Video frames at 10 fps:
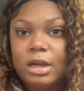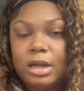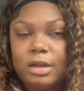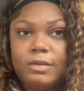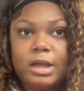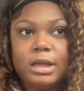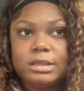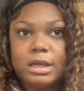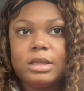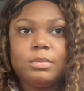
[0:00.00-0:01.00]
And if they could
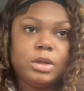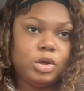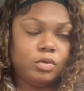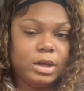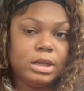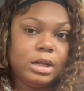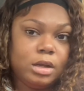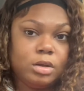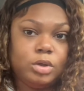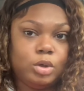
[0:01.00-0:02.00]
say them, then you write that
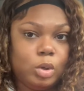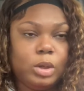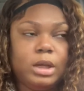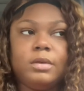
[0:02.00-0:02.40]
down, you note it.